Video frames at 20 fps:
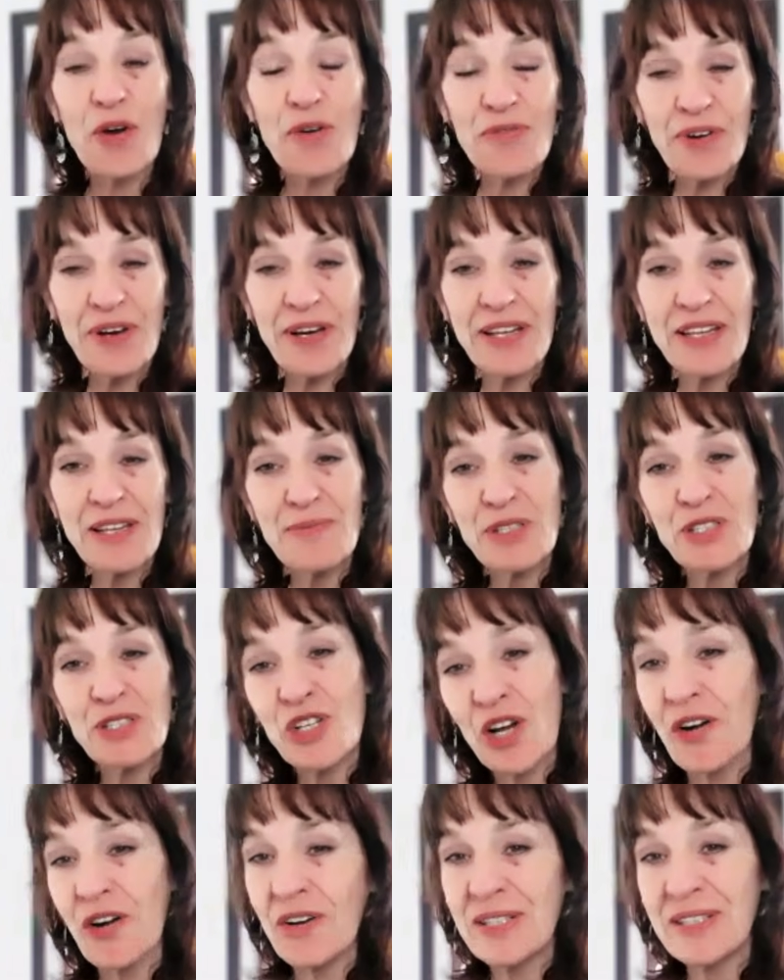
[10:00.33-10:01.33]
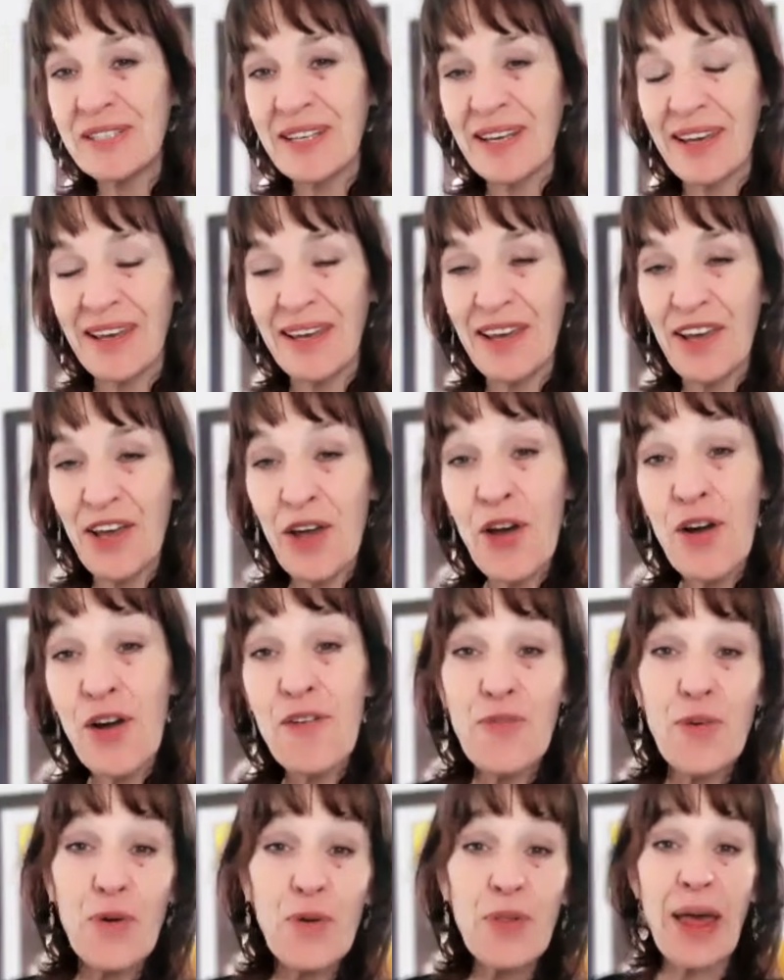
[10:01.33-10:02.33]
over the majority
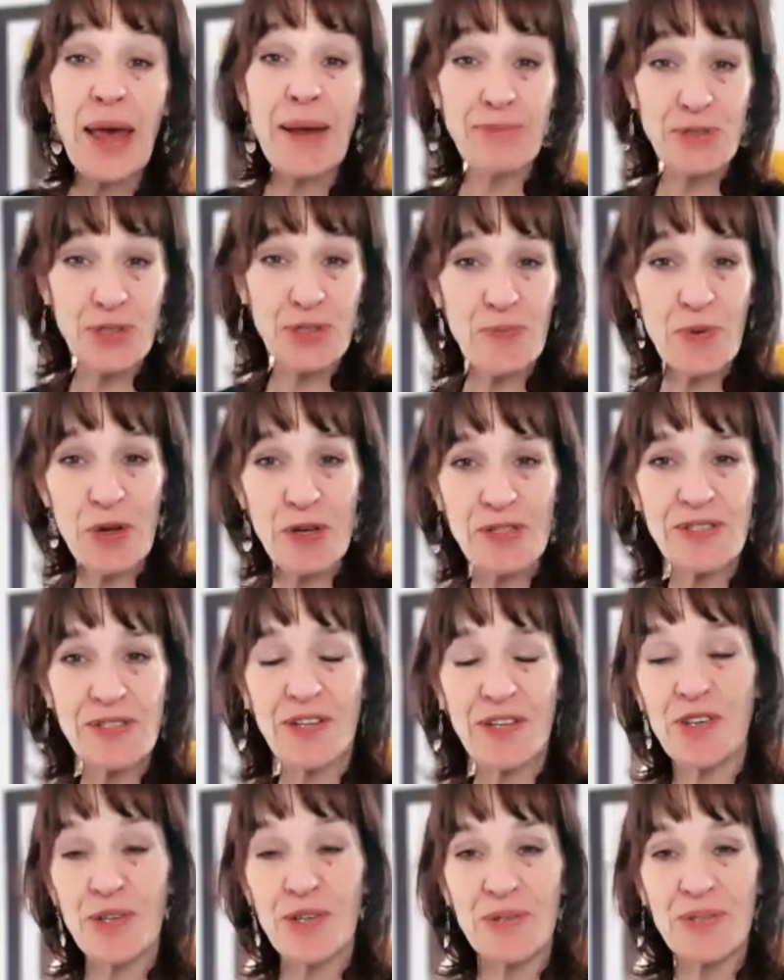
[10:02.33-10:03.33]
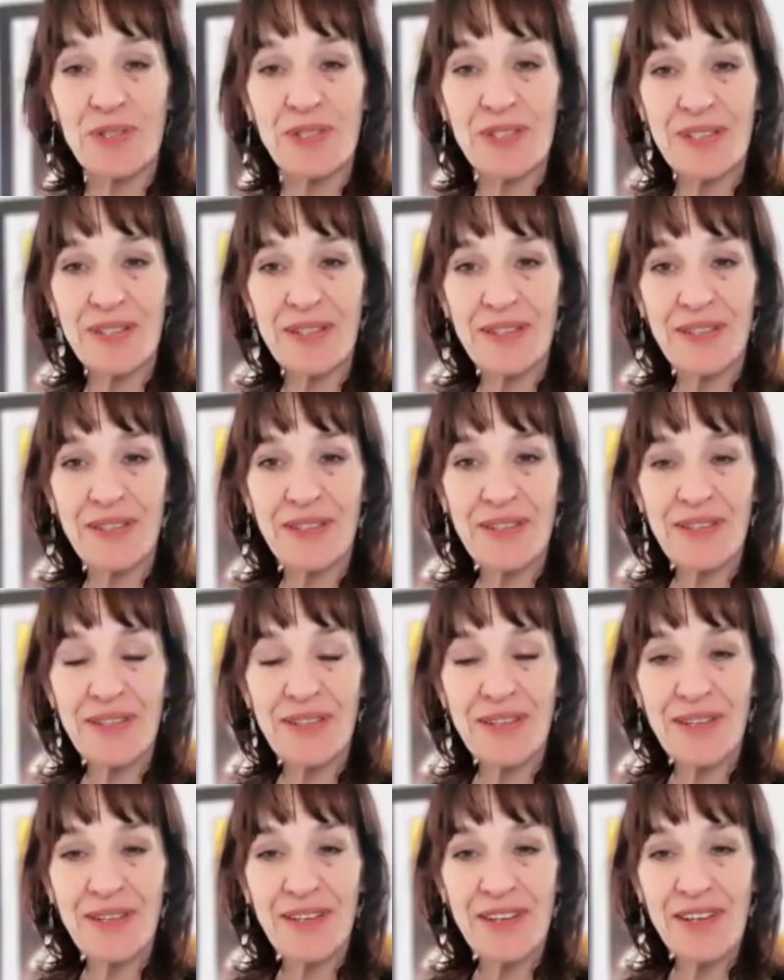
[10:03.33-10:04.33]
for them to persecute.
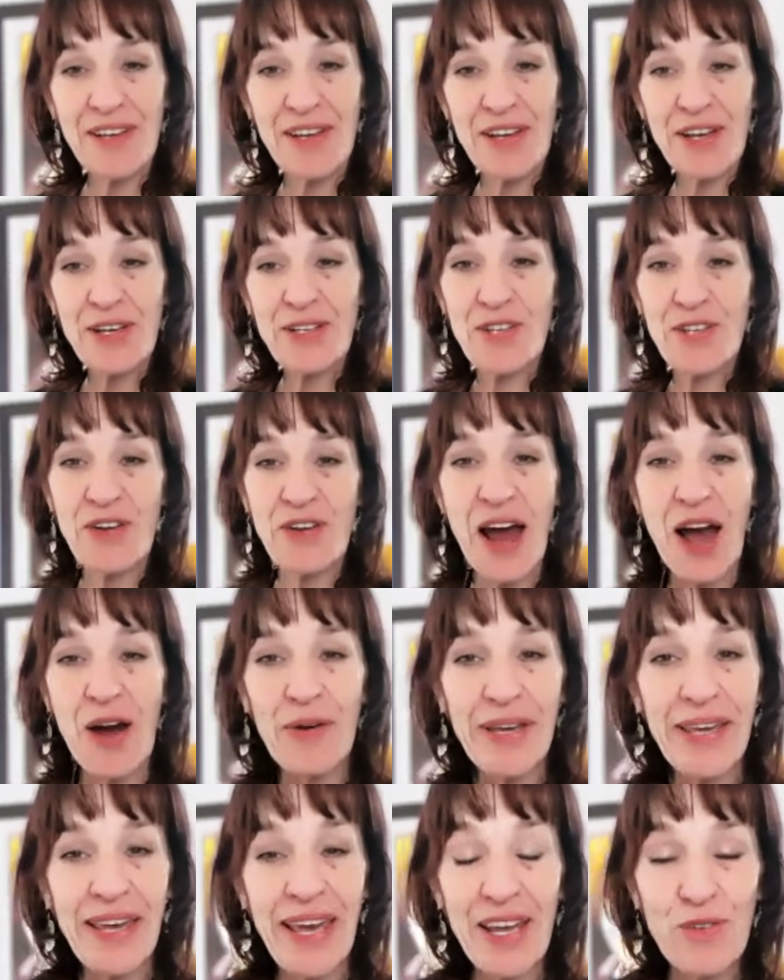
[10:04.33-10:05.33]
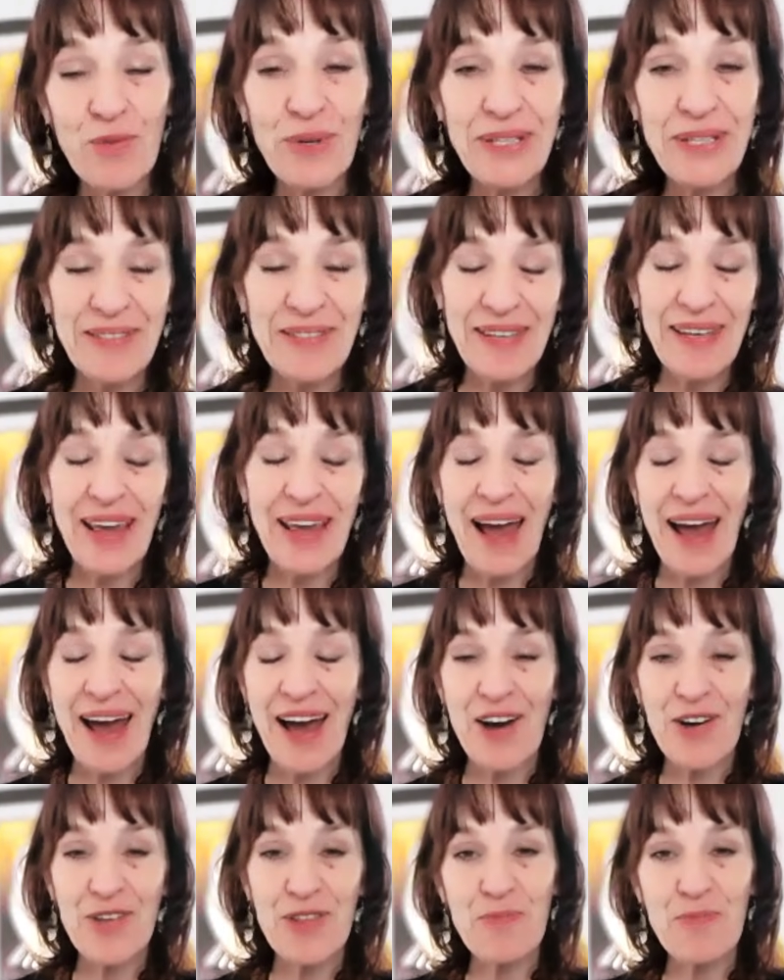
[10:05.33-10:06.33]
So now again, we see
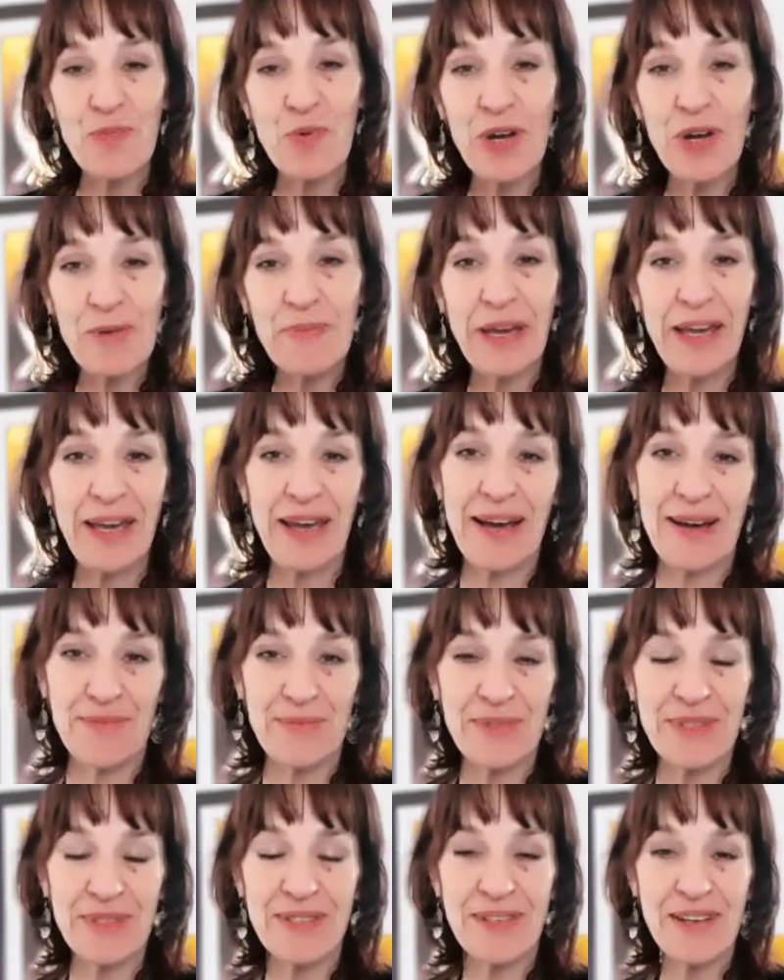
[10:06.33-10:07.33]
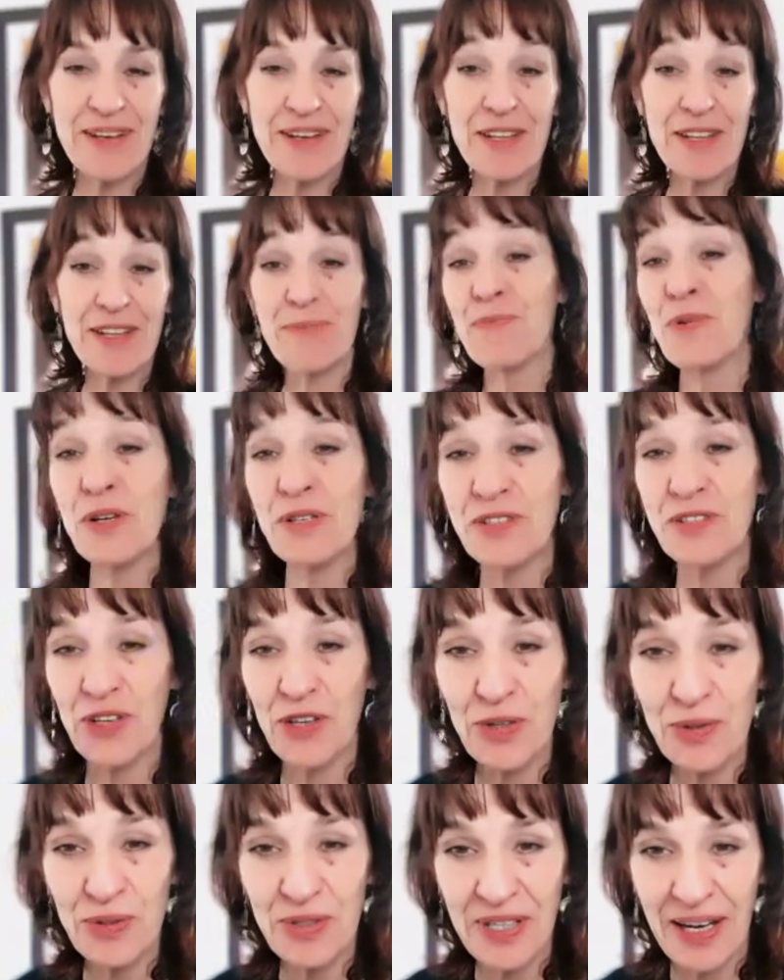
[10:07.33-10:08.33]
how the Boer becomes the
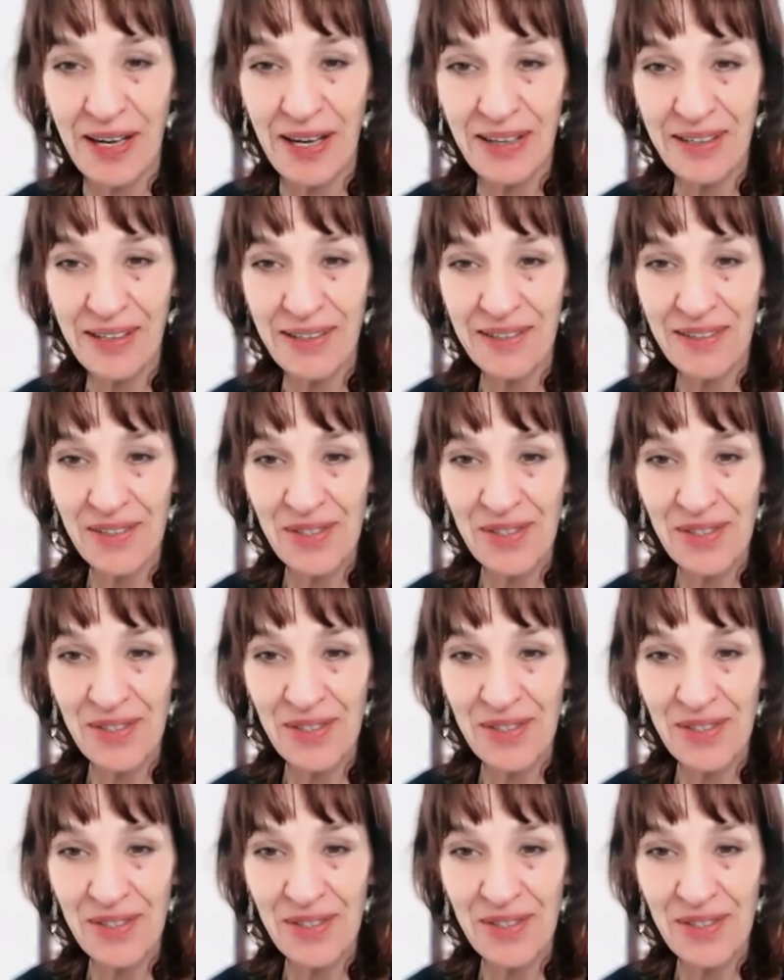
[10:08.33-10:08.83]
persecutor